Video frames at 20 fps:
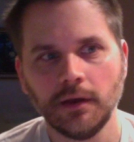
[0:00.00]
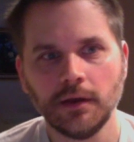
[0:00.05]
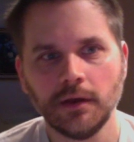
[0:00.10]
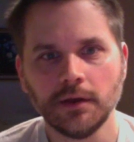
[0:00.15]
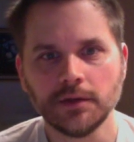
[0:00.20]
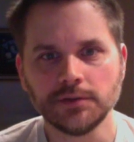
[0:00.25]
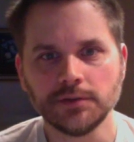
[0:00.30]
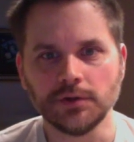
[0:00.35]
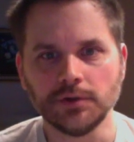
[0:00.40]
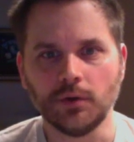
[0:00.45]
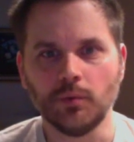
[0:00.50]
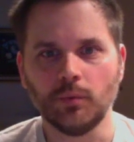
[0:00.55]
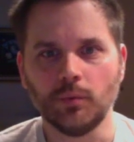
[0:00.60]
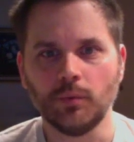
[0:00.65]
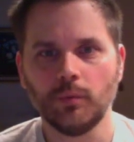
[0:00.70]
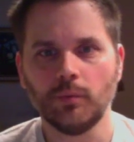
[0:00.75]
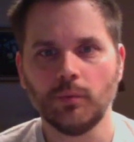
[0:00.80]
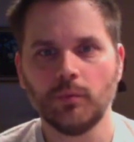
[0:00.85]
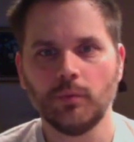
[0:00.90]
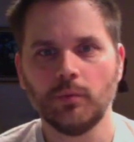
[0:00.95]
So,
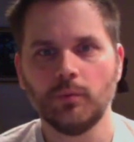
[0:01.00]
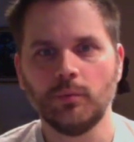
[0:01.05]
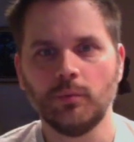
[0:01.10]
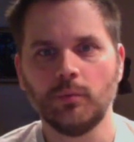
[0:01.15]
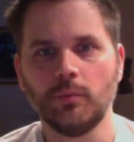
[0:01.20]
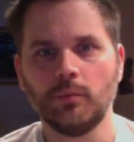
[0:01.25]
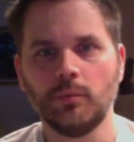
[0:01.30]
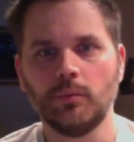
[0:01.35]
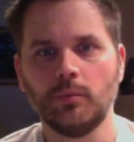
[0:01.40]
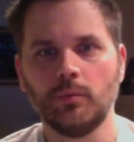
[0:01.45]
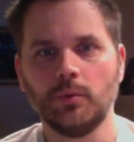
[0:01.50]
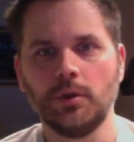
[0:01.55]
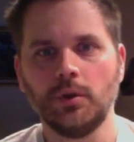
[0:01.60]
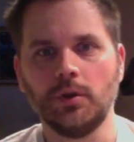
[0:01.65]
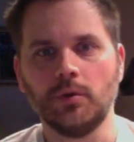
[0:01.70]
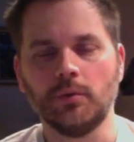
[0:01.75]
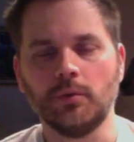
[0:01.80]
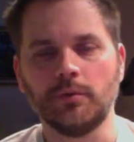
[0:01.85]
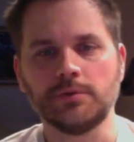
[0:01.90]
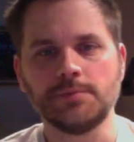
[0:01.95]
you
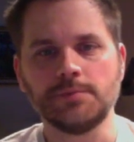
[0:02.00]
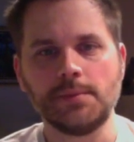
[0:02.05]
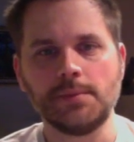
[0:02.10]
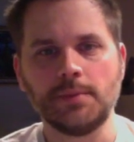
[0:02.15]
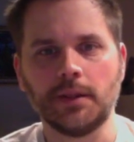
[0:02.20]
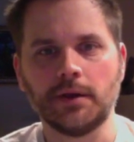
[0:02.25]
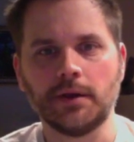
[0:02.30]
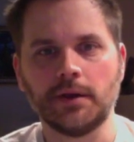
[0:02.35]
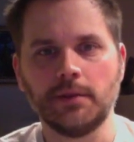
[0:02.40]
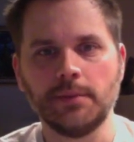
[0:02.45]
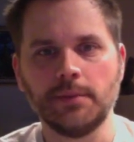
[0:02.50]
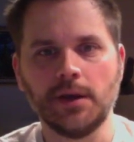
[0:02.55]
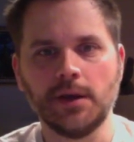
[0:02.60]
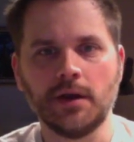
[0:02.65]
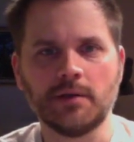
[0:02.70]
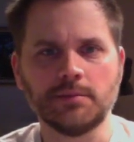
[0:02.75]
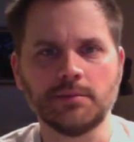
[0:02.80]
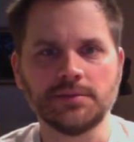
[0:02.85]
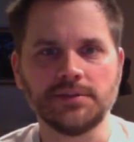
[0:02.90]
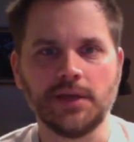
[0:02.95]
know, there's people that are going to be
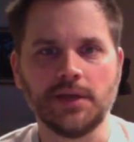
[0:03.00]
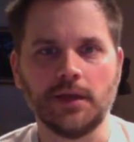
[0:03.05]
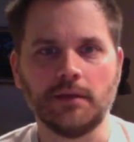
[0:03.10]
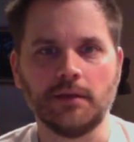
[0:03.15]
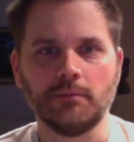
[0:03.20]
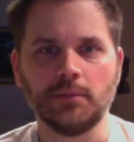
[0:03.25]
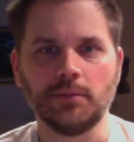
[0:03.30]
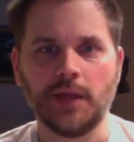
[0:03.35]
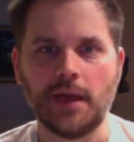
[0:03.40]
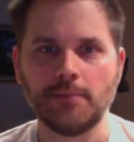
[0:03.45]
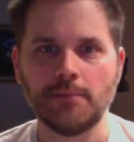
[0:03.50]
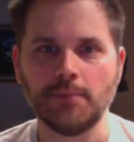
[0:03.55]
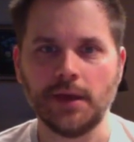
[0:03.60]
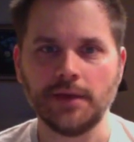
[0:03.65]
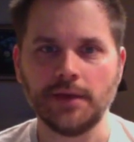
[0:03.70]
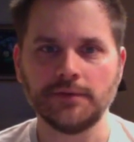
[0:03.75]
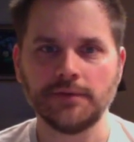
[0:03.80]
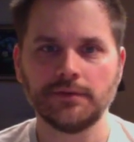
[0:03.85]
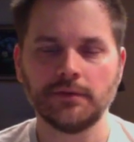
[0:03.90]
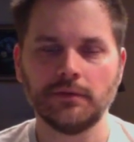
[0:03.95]
100%
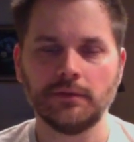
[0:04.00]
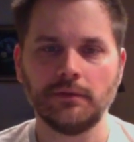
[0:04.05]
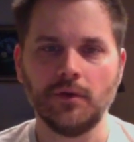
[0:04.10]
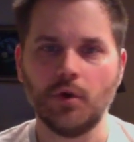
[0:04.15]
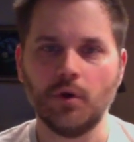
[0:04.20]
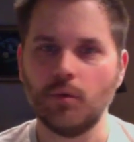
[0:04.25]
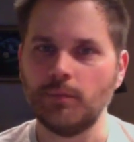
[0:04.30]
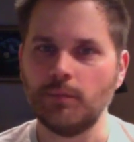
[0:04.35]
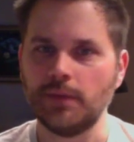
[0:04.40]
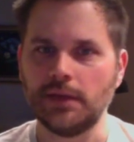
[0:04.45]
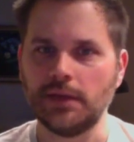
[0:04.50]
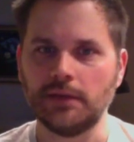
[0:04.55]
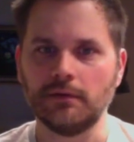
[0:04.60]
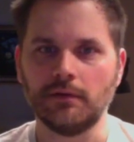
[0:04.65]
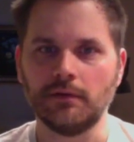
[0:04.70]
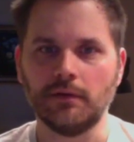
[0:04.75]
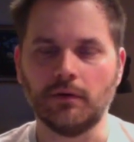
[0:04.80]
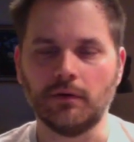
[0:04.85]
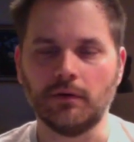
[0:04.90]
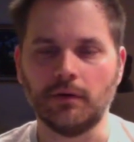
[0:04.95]
plant-based, no meat
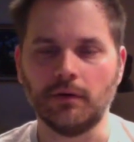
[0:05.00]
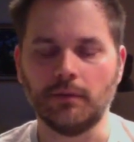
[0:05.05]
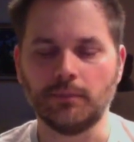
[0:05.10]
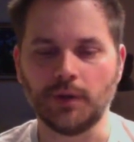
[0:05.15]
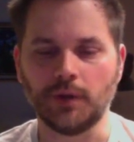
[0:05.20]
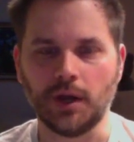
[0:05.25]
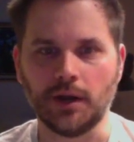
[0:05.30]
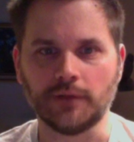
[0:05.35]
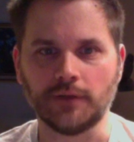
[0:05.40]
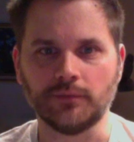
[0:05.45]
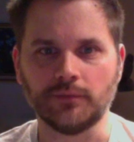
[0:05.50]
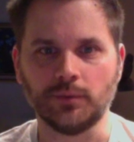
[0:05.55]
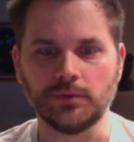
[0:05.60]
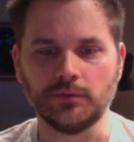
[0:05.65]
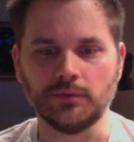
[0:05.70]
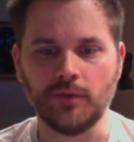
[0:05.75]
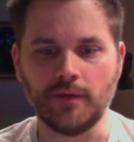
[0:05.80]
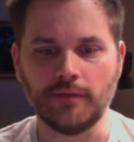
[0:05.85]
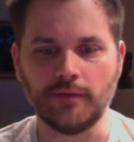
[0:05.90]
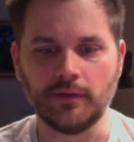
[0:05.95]
uh, products
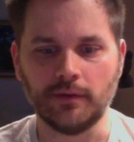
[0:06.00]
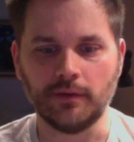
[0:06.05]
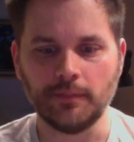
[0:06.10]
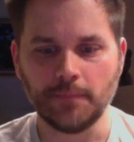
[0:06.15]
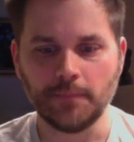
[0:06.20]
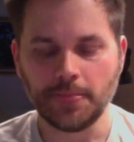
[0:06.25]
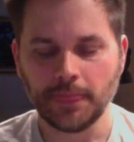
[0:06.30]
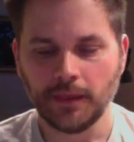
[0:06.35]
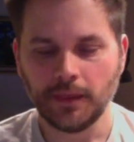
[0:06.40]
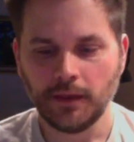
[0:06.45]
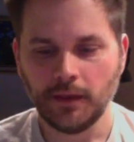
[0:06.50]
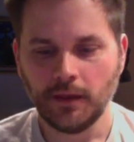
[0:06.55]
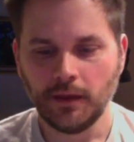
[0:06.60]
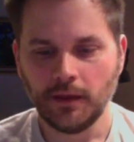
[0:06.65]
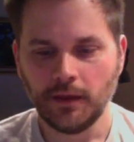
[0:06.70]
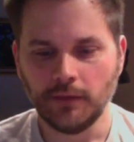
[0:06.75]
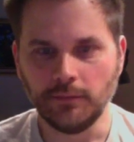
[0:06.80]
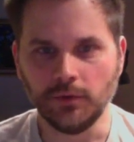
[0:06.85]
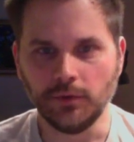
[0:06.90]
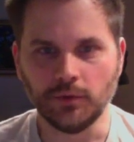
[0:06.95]
whatsoever,
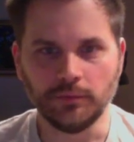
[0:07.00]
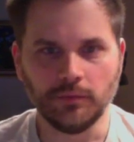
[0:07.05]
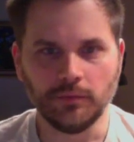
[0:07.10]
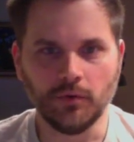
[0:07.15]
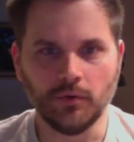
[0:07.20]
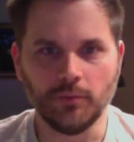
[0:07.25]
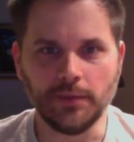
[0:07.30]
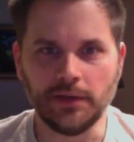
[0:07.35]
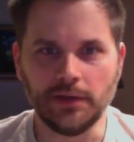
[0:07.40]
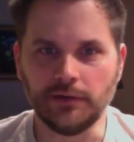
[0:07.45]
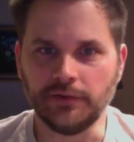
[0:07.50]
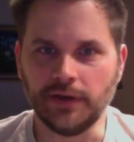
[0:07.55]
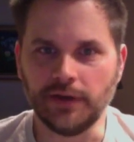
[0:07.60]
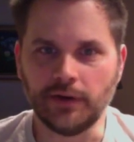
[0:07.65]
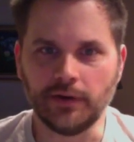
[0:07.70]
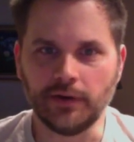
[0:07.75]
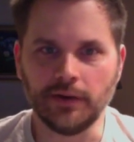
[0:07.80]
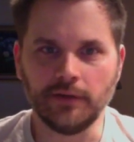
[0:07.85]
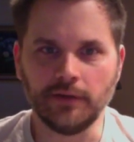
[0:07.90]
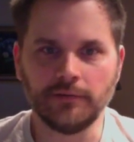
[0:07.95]
no, no meat or
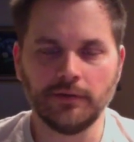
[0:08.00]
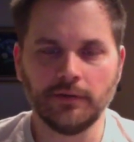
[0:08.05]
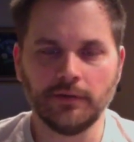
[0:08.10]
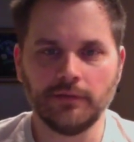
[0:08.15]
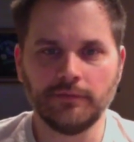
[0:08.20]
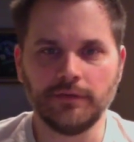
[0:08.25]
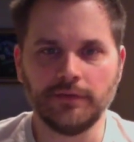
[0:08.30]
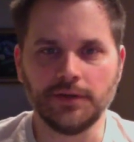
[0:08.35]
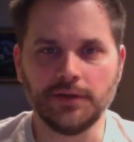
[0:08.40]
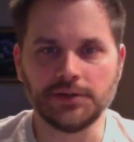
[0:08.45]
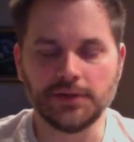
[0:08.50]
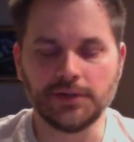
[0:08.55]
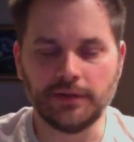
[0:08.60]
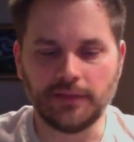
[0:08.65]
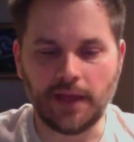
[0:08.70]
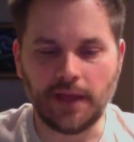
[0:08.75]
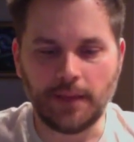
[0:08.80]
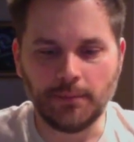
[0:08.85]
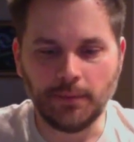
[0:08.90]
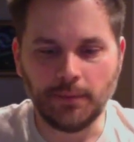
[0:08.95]
dairy, fish like that.